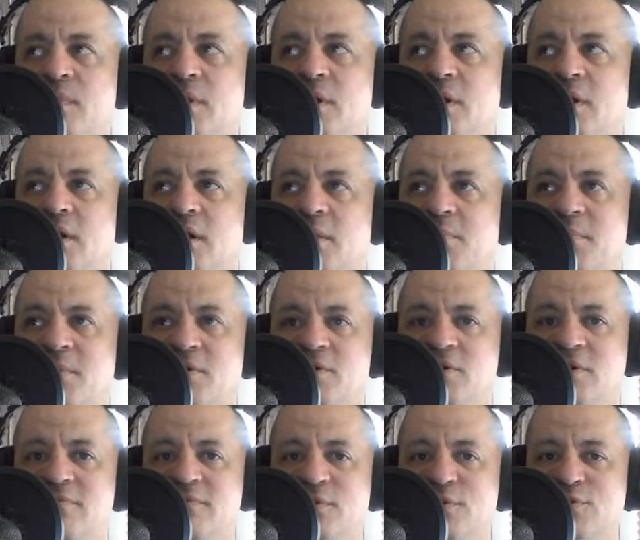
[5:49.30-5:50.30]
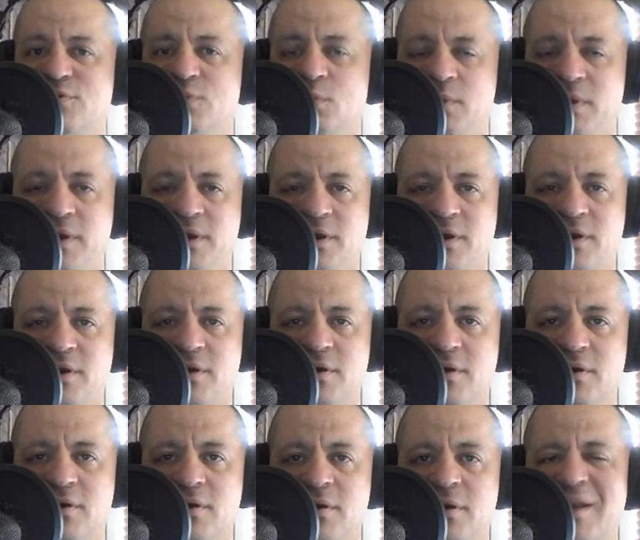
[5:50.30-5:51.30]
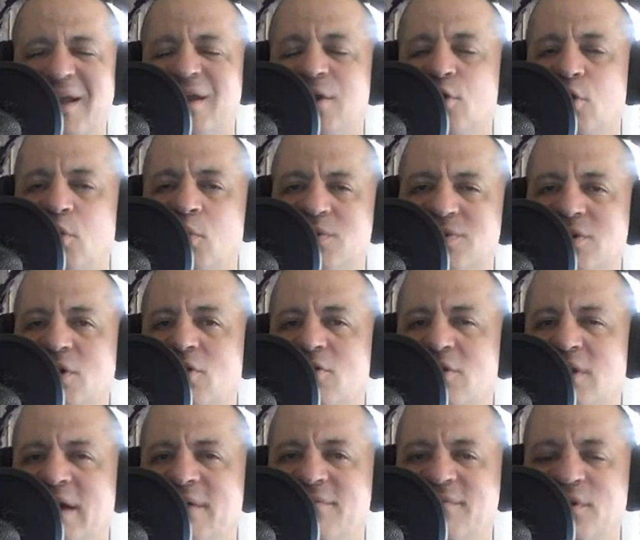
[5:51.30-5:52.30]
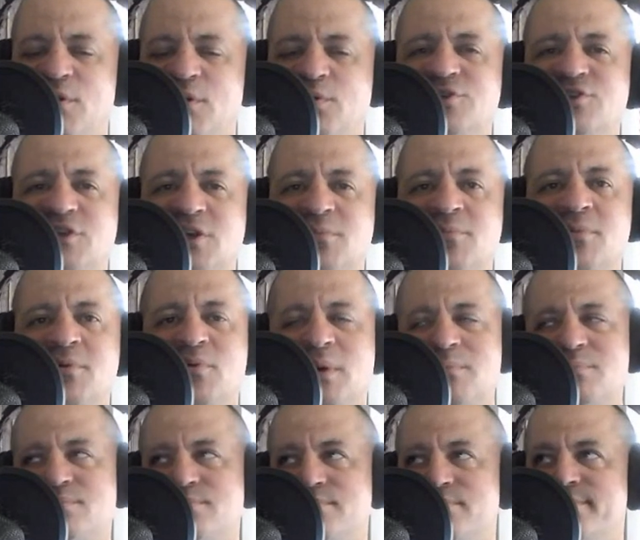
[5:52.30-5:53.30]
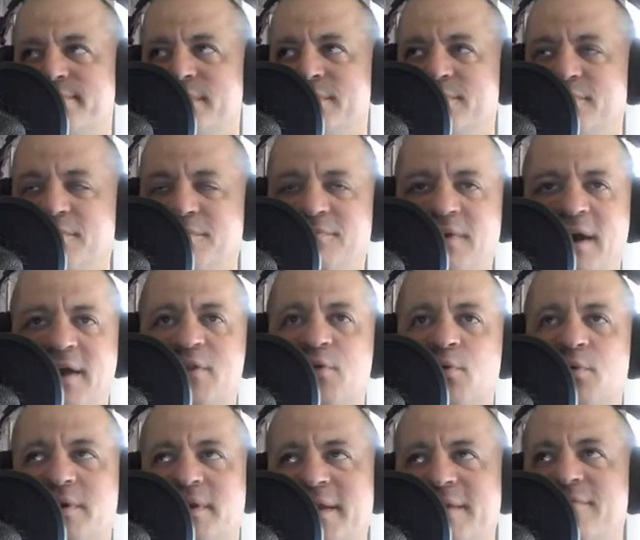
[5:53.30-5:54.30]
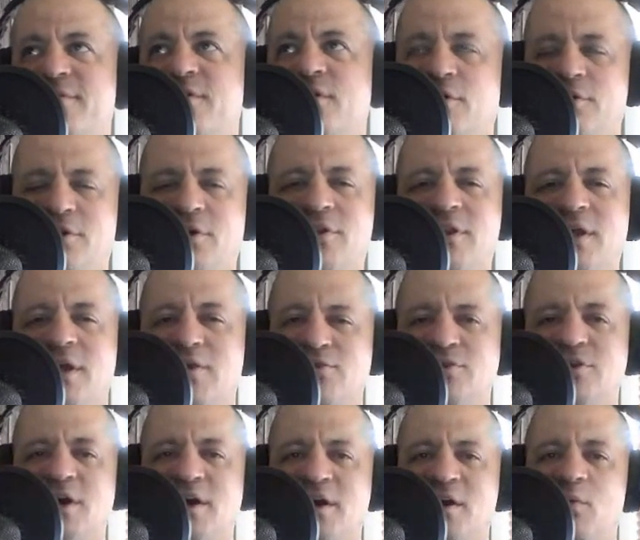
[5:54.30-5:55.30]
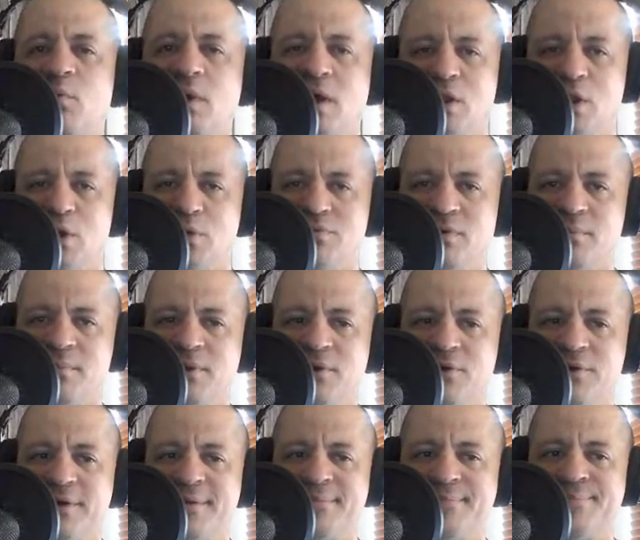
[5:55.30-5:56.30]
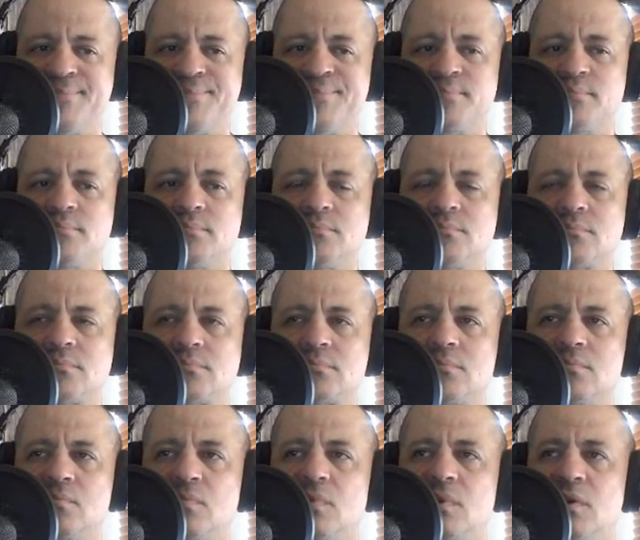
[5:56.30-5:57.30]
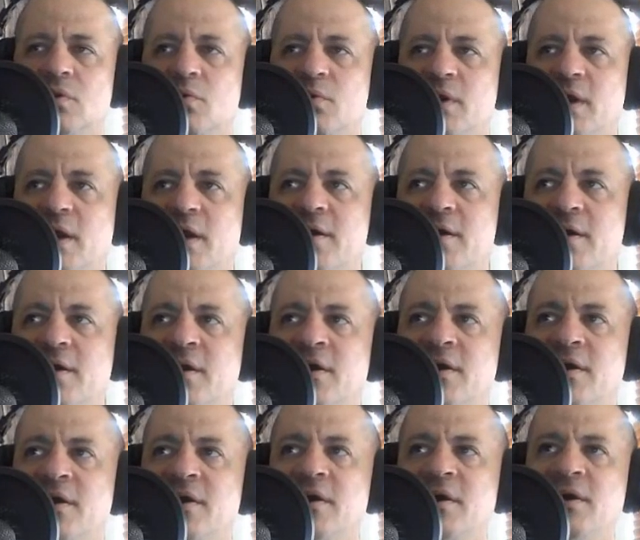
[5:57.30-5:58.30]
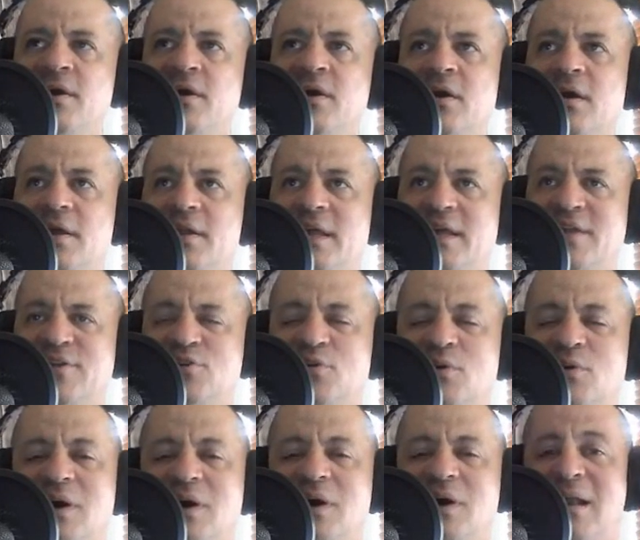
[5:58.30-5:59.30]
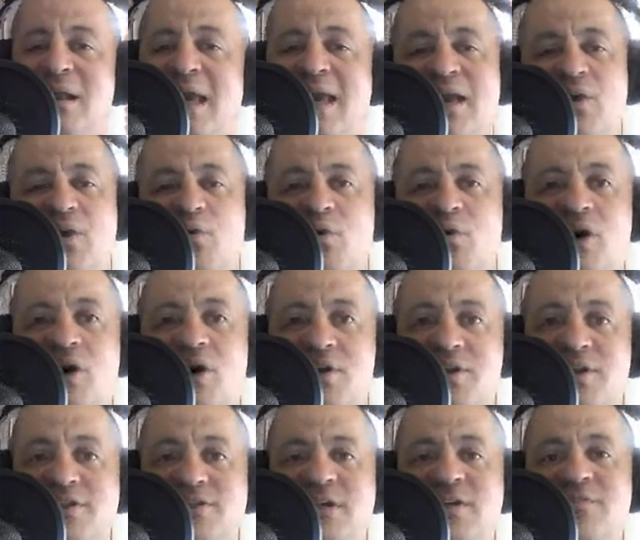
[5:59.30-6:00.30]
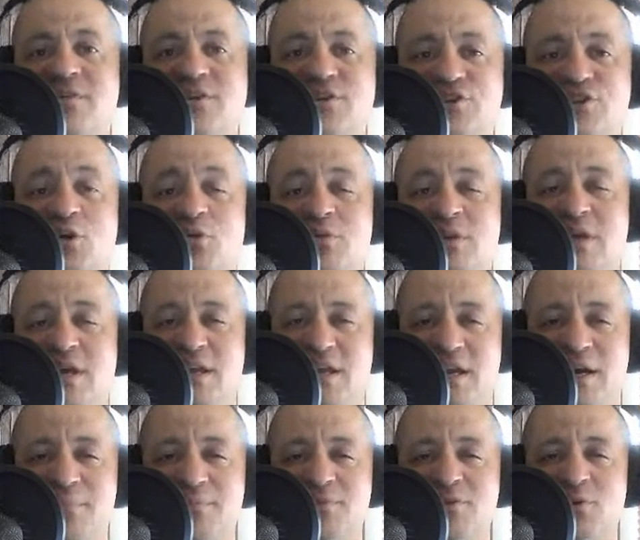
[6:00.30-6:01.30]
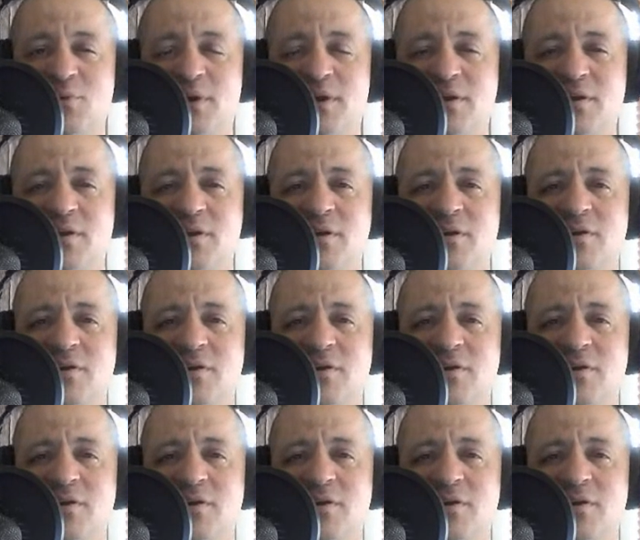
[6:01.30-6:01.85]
1 million views a week. And I know it wasn't all live viewership, but if you factor in DVR and all that, you're talking well over 1 million. Okay. They do a hot angle on the TV show leading up to it.